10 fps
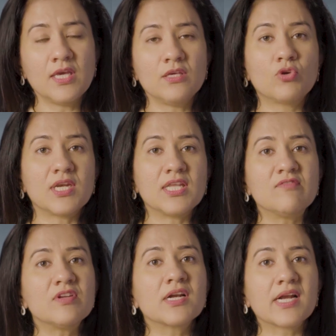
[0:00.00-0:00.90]
You can
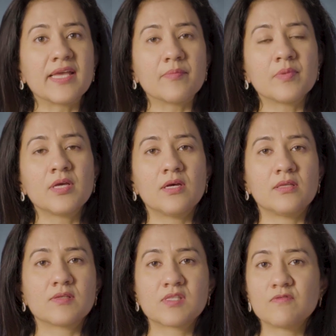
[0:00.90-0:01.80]
even claim
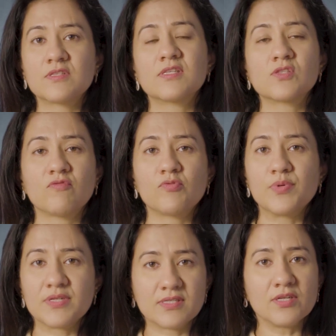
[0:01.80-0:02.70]
the services of a
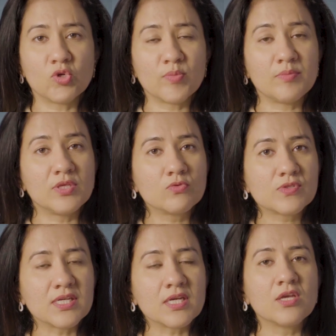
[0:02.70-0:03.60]
person you may be
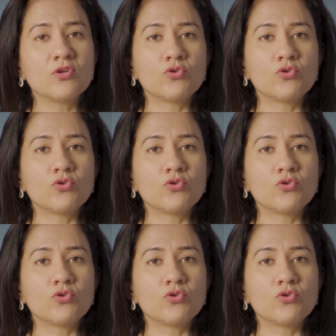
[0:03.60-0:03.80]
using